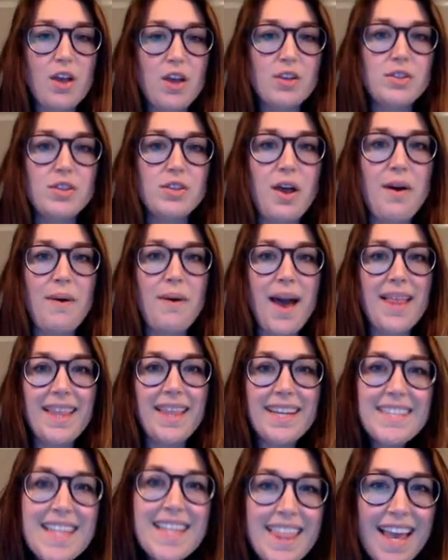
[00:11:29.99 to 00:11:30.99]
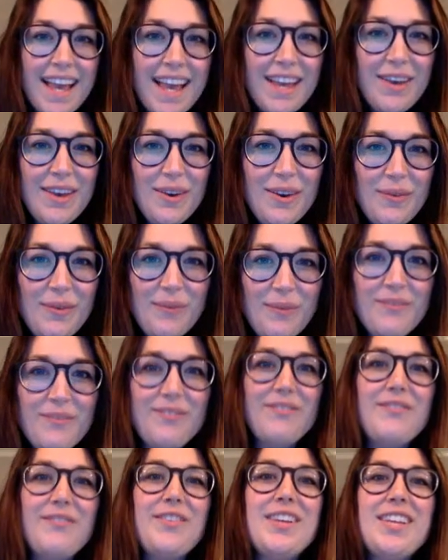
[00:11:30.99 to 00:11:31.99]
So I'd like to thank you
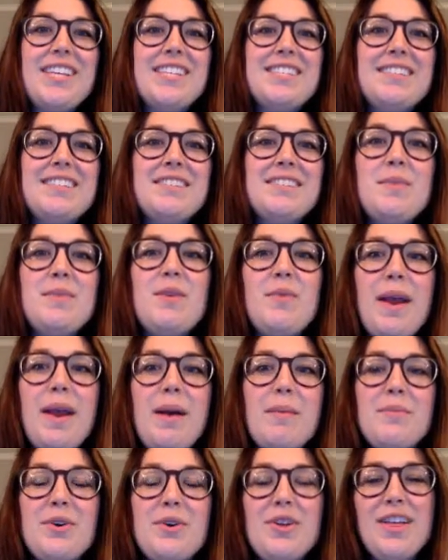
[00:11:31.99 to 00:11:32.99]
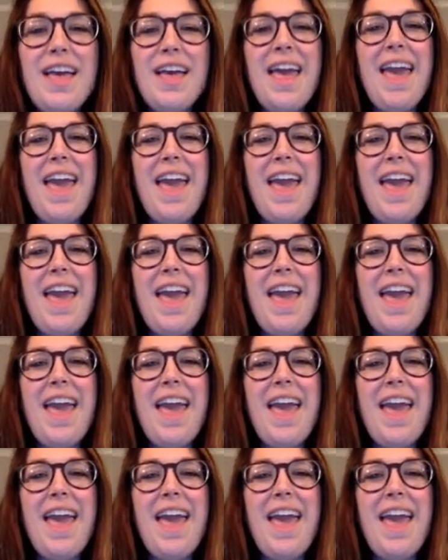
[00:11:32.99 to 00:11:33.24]
for listening to me ramble,